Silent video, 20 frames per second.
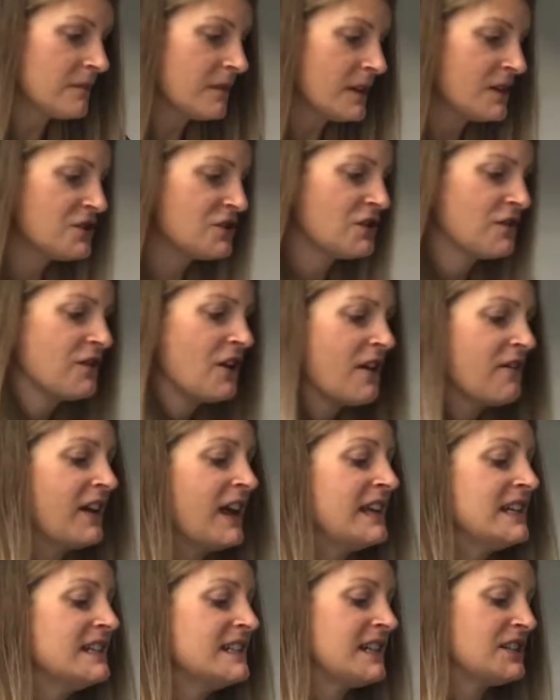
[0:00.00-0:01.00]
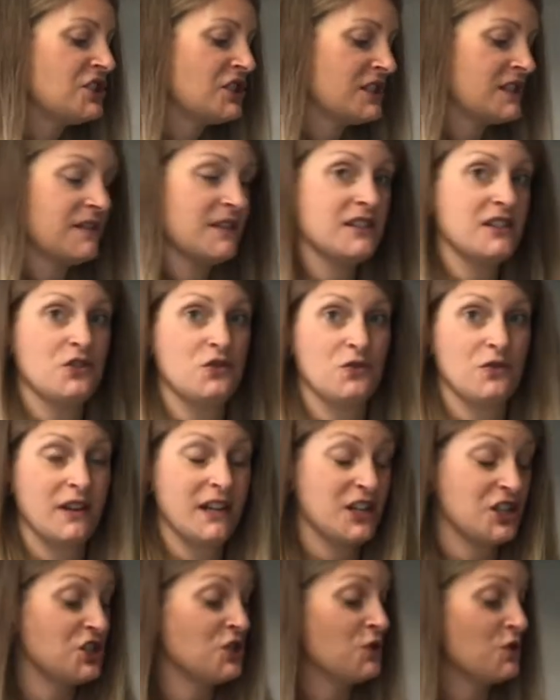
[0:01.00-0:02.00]
So if you have any digestive
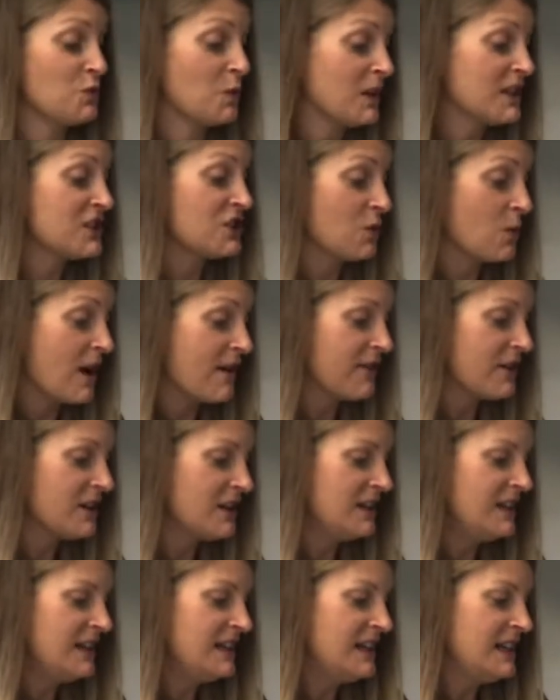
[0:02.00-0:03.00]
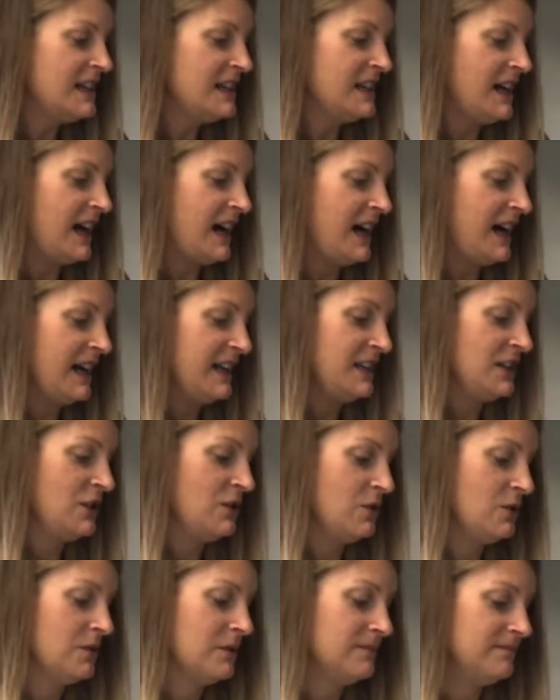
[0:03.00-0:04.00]
issues whatsoever, and
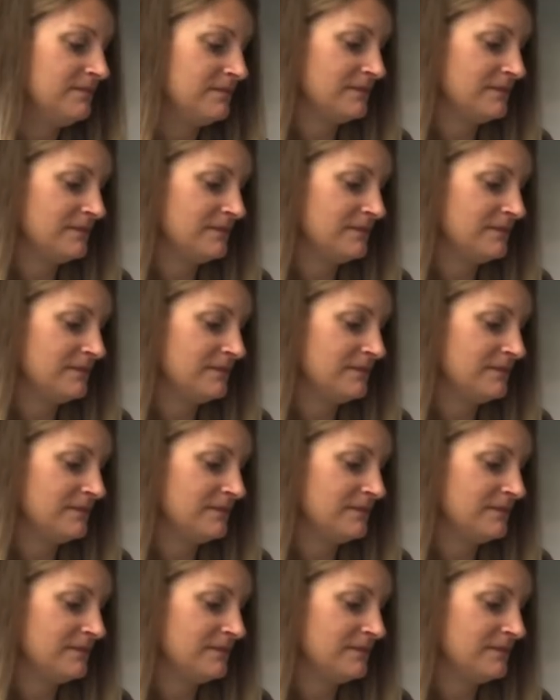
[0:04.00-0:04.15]
you